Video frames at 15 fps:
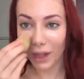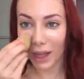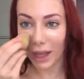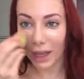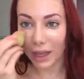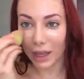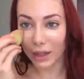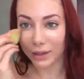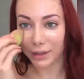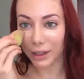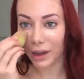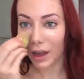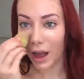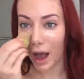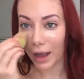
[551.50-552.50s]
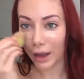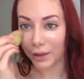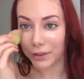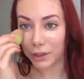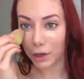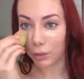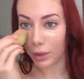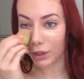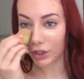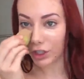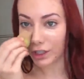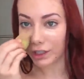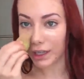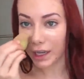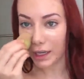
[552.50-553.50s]
And I asked her what
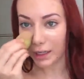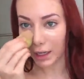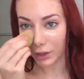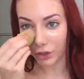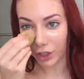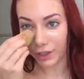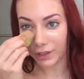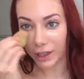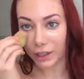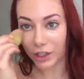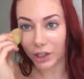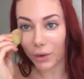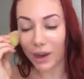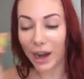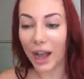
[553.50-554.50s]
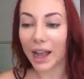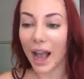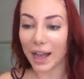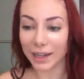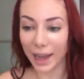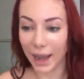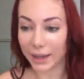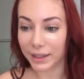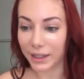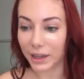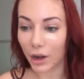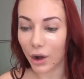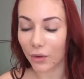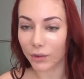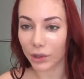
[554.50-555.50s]
she did, and she's like, you know what, I had
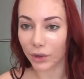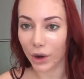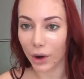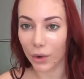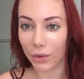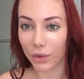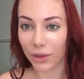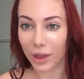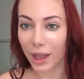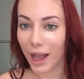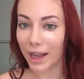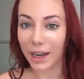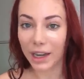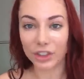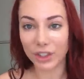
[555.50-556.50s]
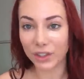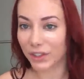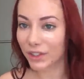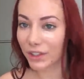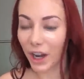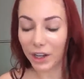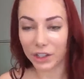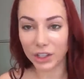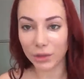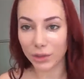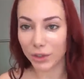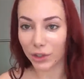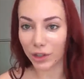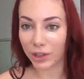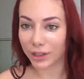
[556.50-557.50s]
candida overgrowth, and I just stuck to
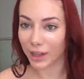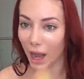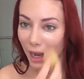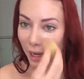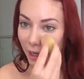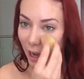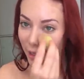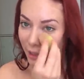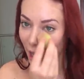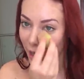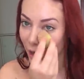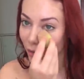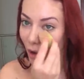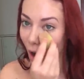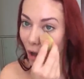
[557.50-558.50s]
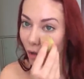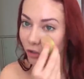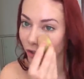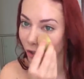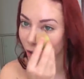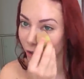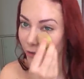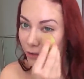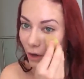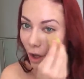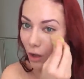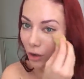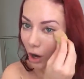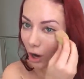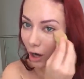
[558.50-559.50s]
a certain diet. I cut out all sugars and
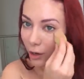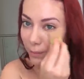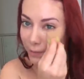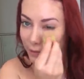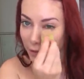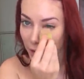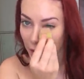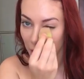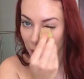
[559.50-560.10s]
all carbs,